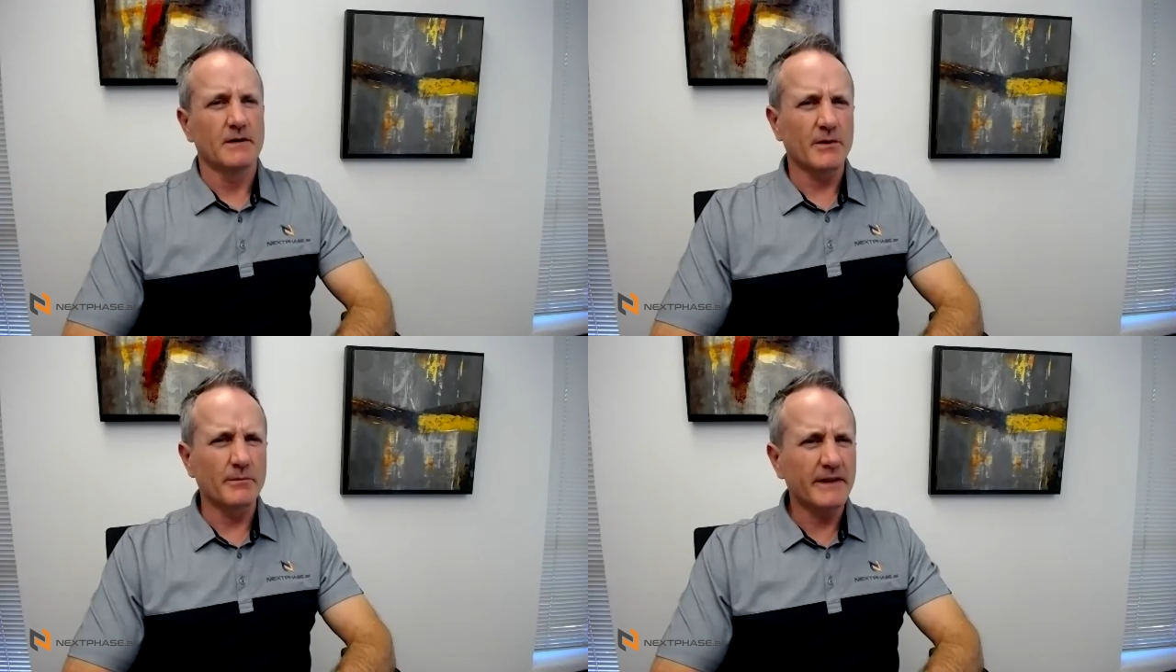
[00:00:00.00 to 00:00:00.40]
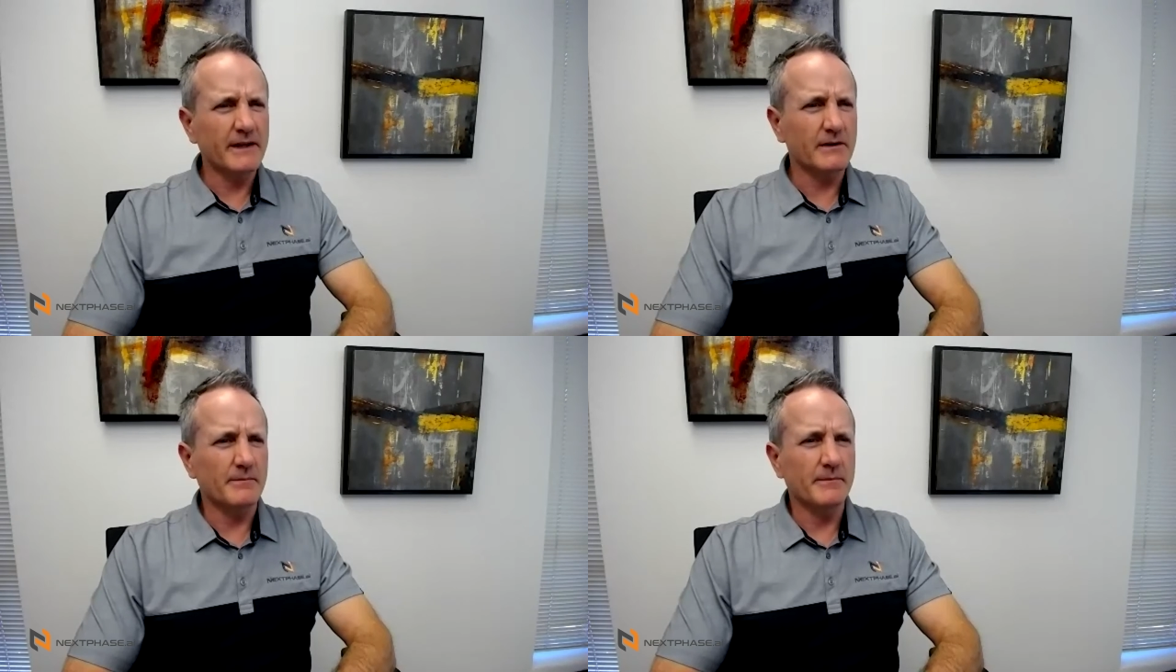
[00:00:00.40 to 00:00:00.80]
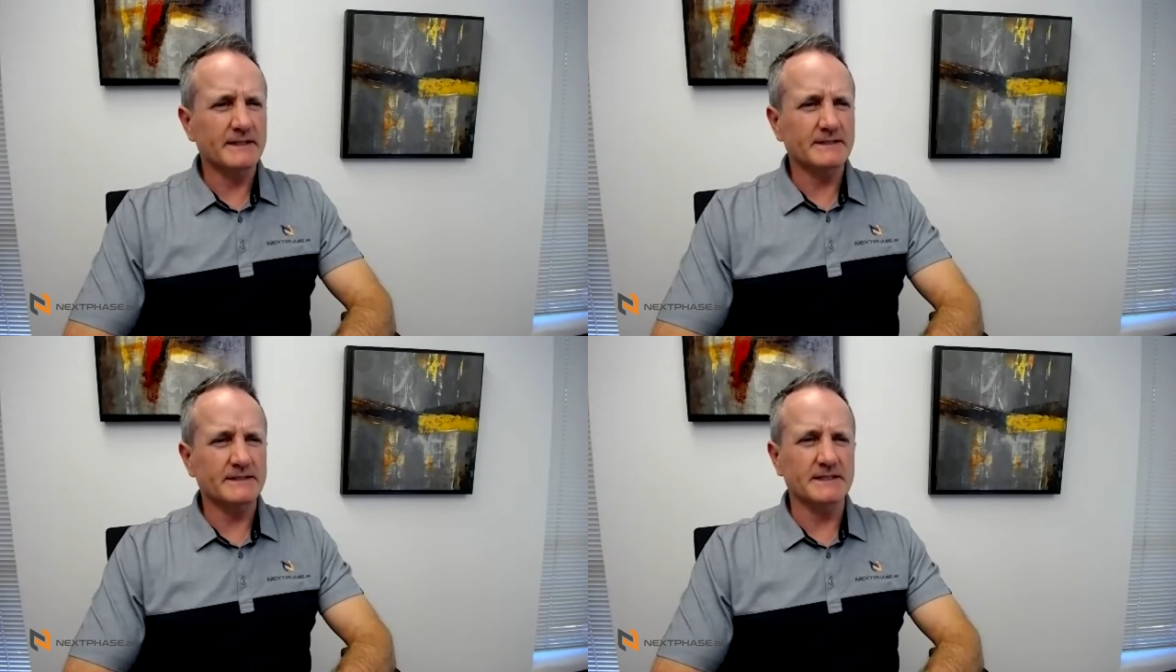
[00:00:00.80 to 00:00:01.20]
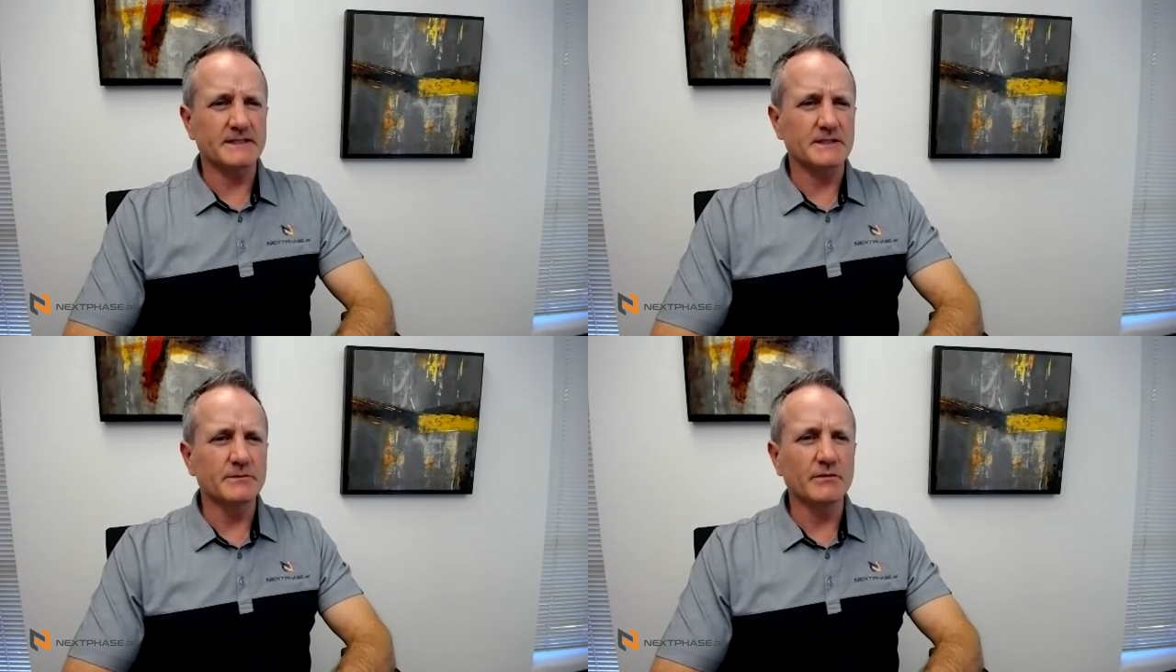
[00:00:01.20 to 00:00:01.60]
From there, it makes sense
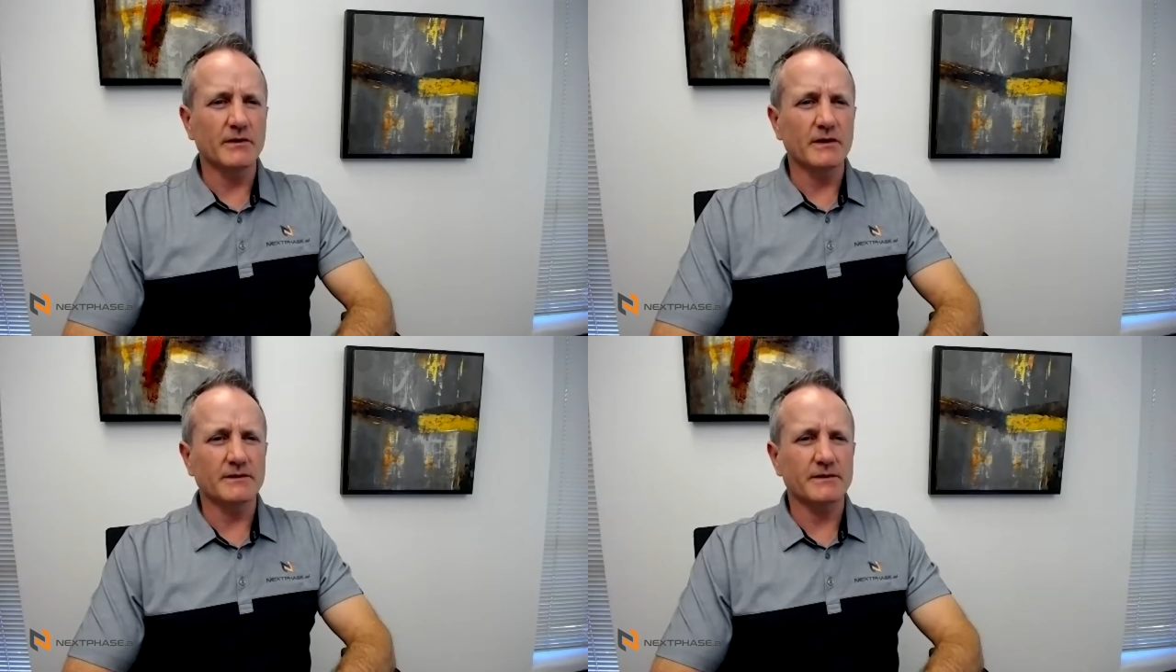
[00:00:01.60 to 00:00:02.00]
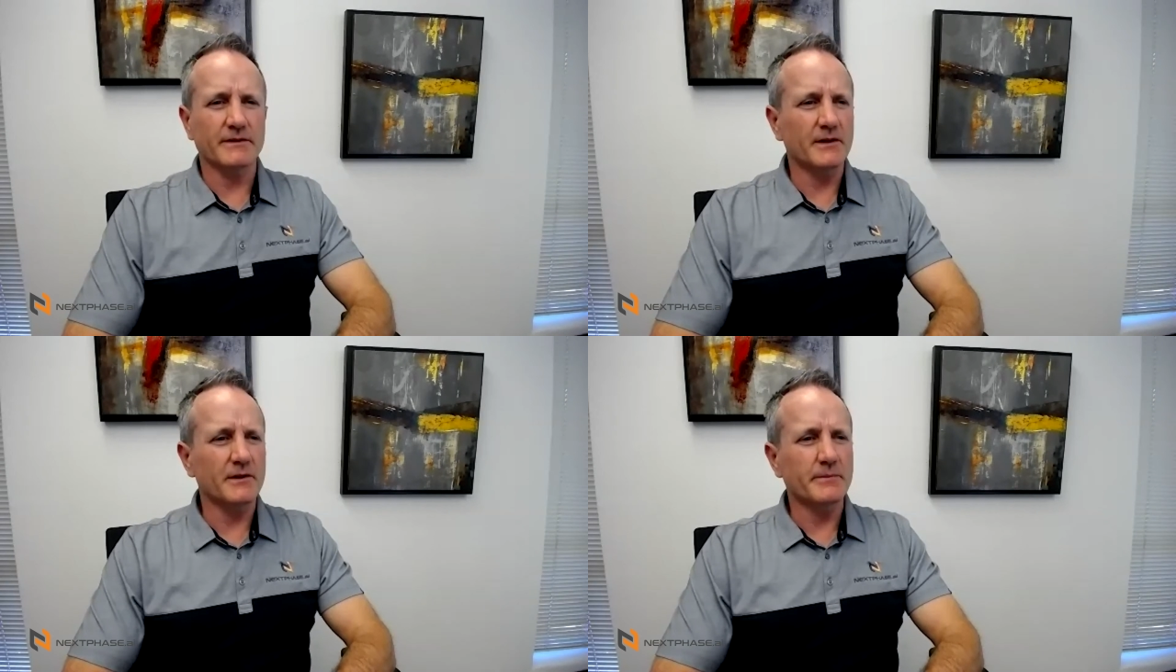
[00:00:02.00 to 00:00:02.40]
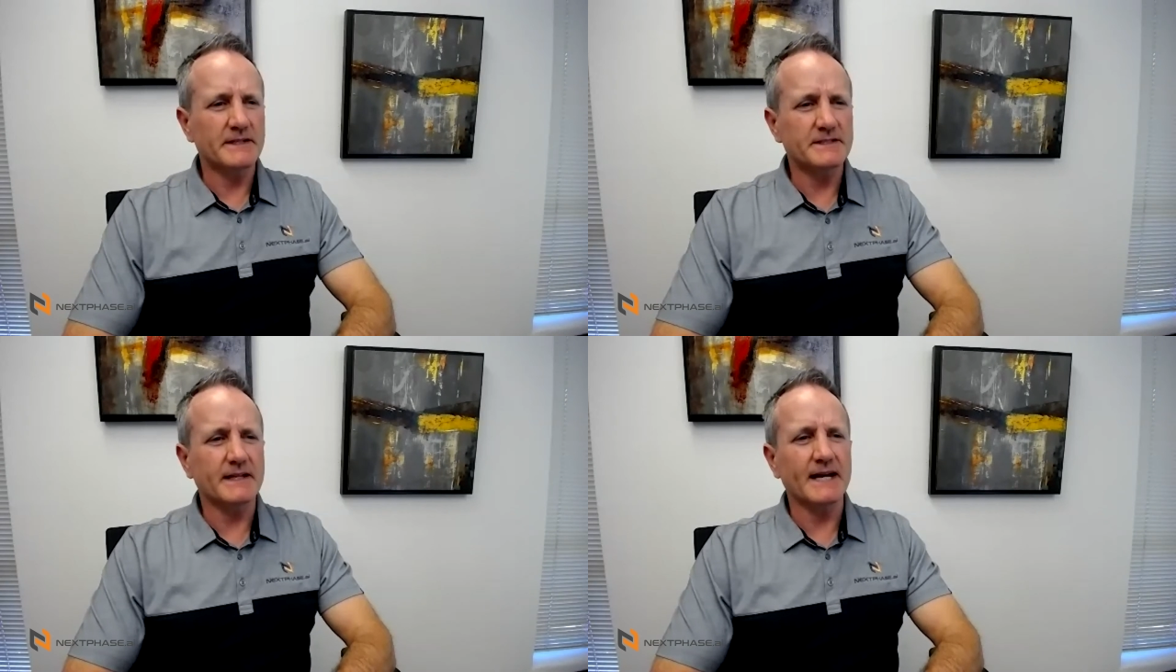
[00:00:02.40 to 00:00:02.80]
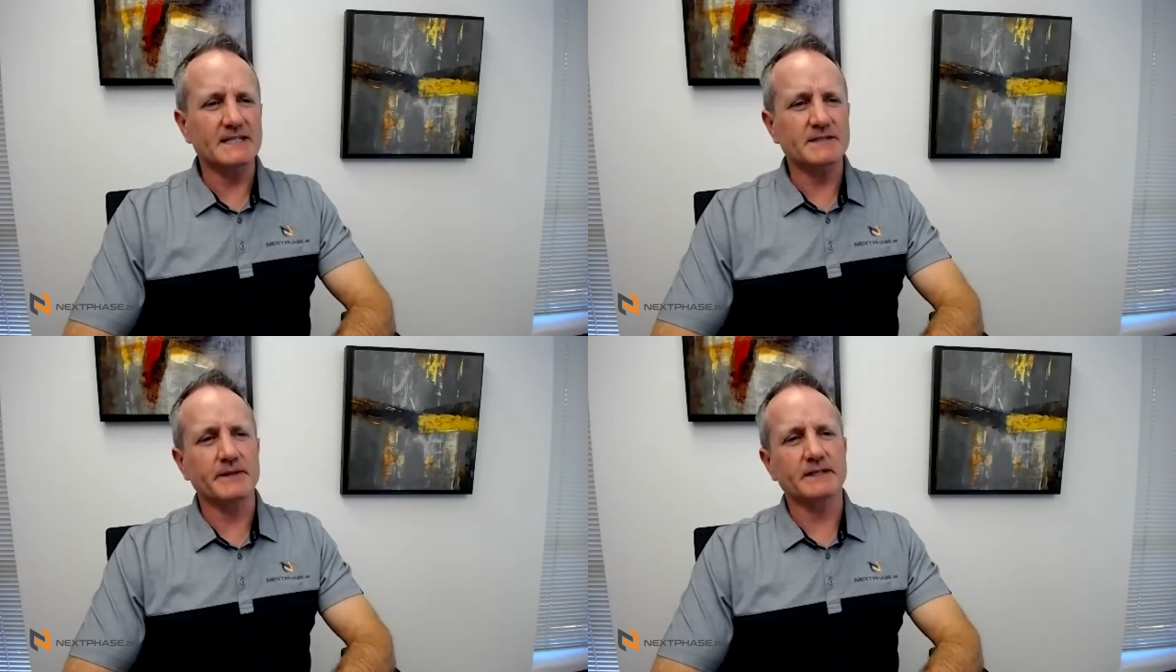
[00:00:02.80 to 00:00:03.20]
to move on to the other basic
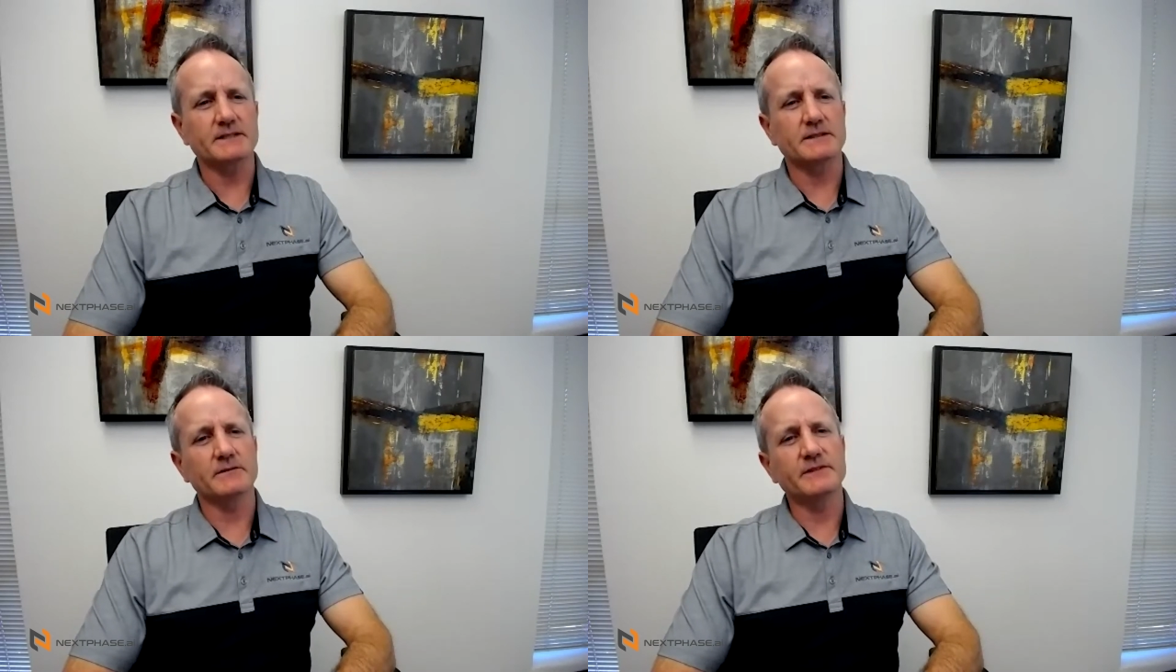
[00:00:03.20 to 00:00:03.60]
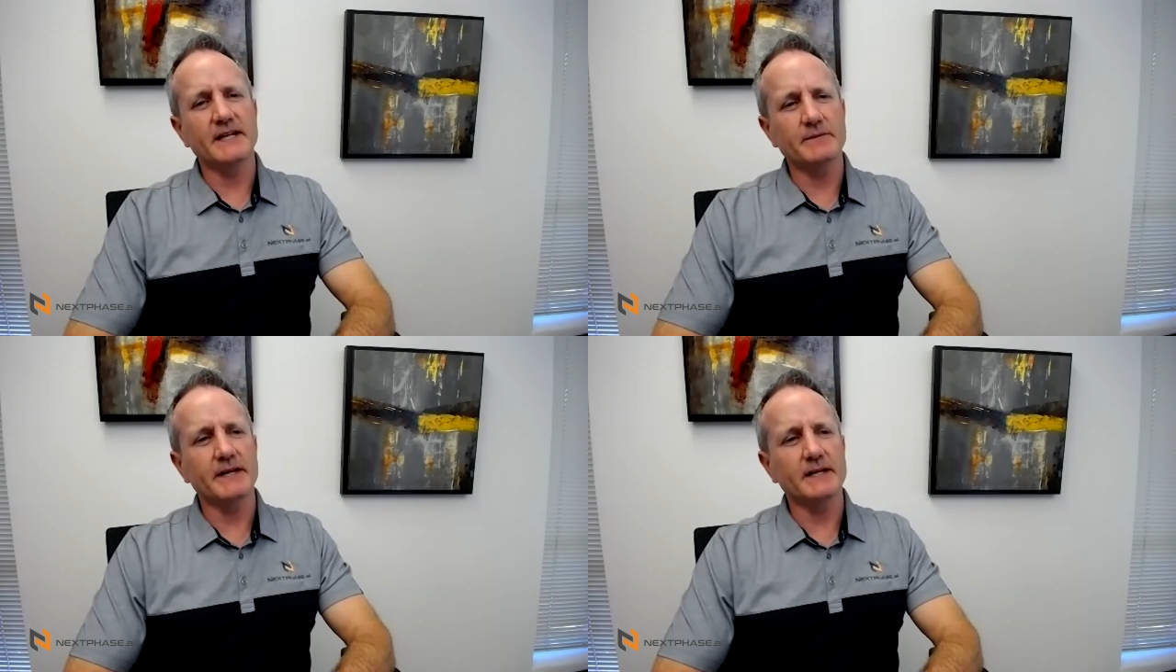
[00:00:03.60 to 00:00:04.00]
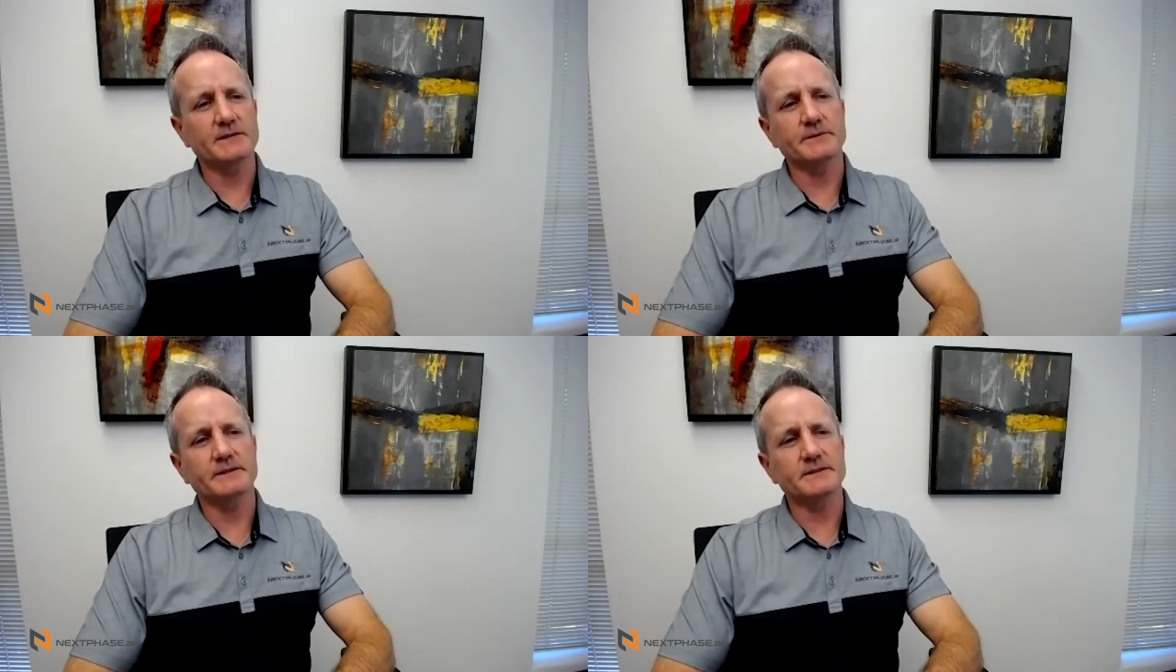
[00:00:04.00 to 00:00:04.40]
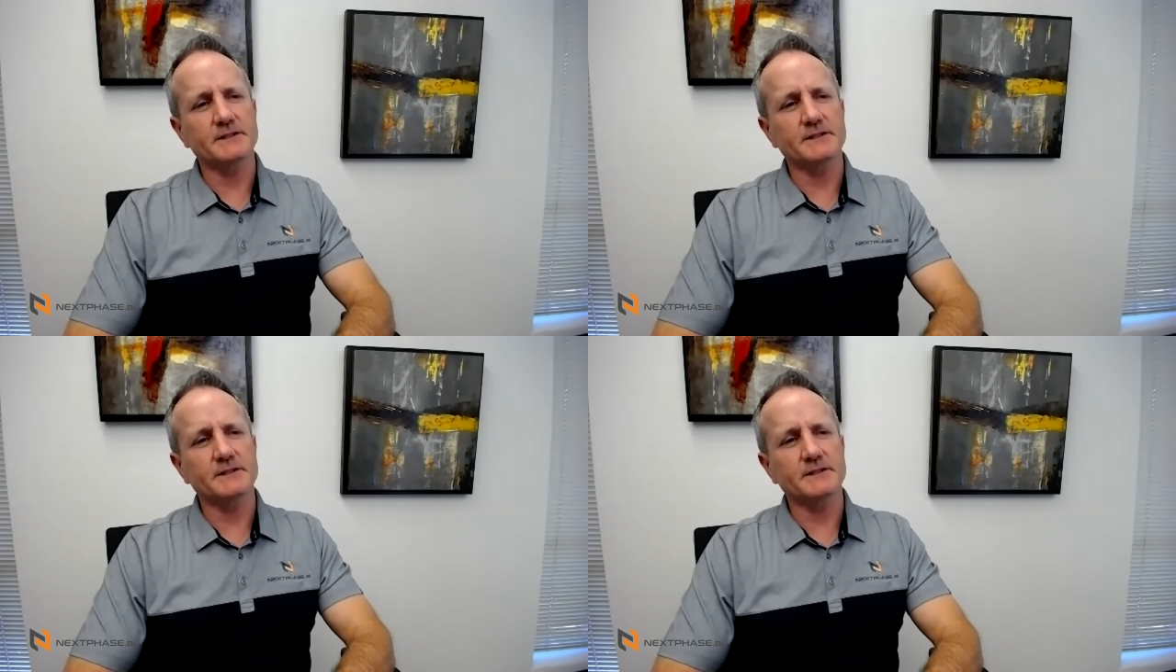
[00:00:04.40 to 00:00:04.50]
aspects of data management,